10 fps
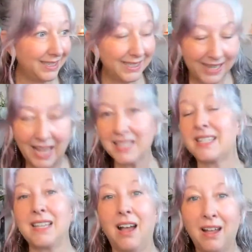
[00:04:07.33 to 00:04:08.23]

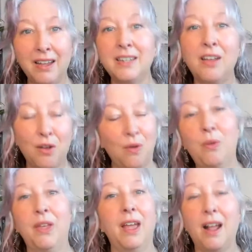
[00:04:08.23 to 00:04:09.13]
yes, I
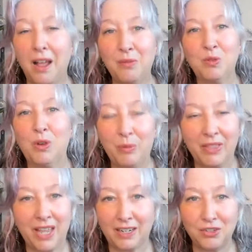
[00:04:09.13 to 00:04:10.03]
know that I'm a
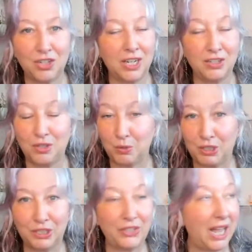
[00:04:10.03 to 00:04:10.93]
woman that can change the
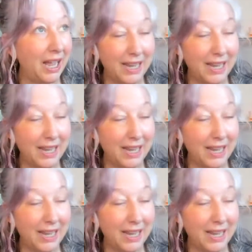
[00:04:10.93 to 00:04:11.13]
world,